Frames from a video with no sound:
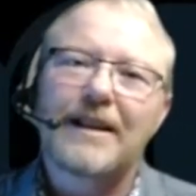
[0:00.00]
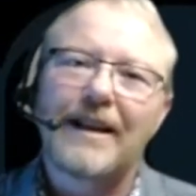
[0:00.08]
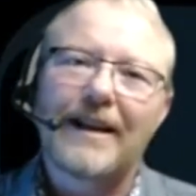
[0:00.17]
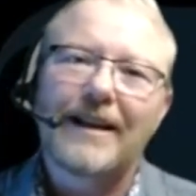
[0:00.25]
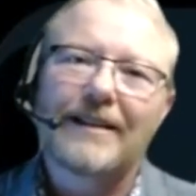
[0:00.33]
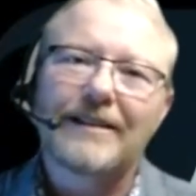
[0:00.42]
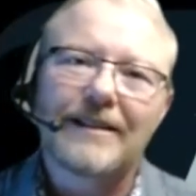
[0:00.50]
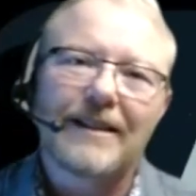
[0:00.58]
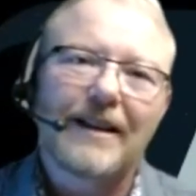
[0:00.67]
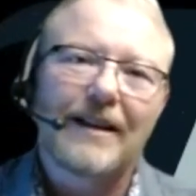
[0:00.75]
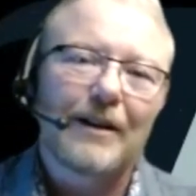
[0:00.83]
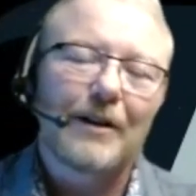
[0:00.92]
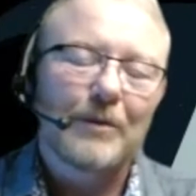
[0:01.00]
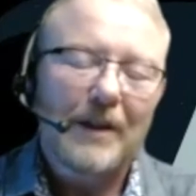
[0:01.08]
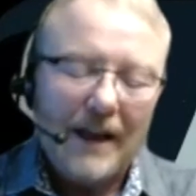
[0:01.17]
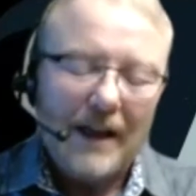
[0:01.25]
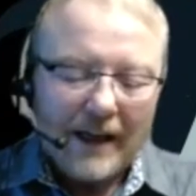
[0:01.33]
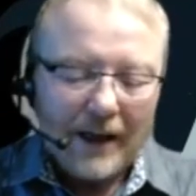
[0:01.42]
And
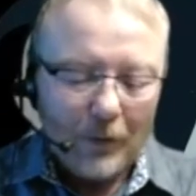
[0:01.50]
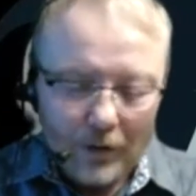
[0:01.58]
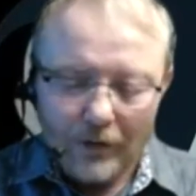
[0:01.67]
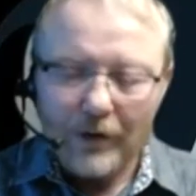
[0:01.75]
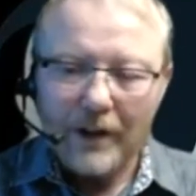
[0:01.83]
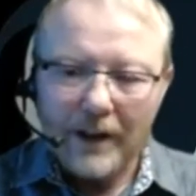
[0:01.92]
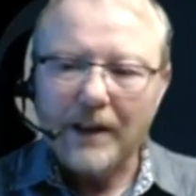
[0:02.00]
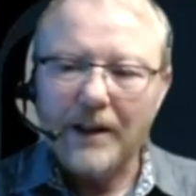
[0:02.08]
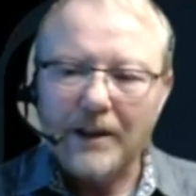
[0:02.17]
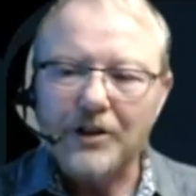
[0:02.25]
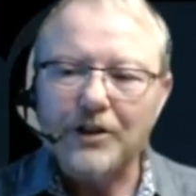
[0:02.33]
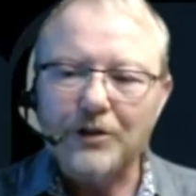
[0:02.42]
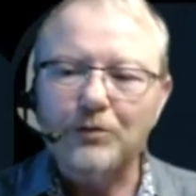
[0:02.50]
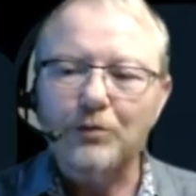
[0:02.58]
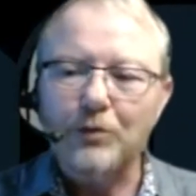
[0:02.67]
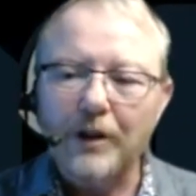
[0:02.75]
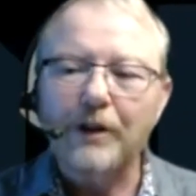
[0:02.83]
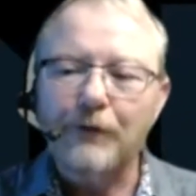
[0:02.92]
we're really going to just
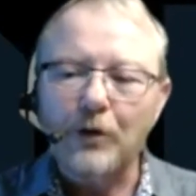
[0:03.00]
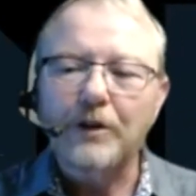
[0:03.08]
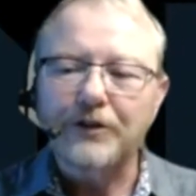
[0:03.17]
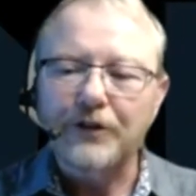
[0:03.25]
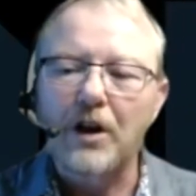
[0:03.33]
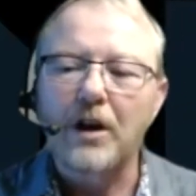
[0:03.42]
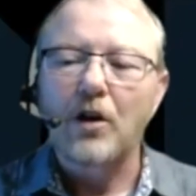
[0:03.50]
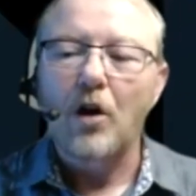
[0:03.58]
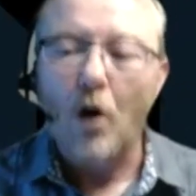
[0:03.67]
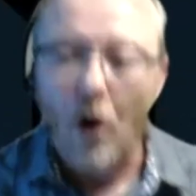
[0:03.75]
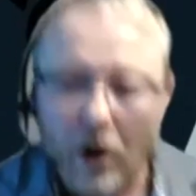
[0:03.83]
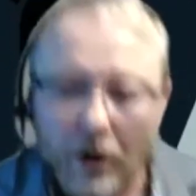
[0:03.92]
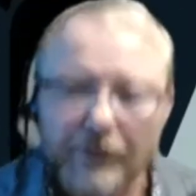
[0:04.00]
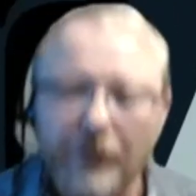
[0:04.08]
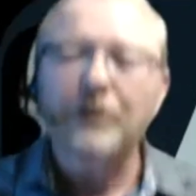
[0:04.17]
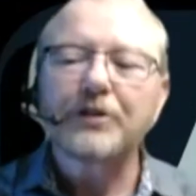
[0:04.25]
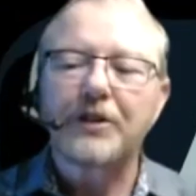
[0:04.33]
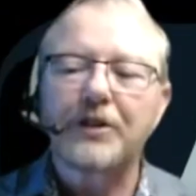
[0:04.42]
really focus on all of
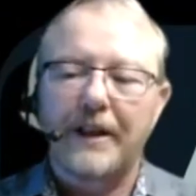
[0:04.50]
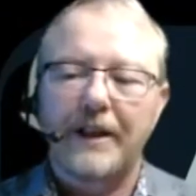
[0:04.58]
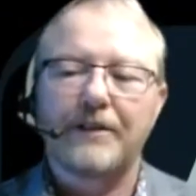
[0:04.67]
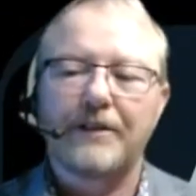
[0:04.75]
those things,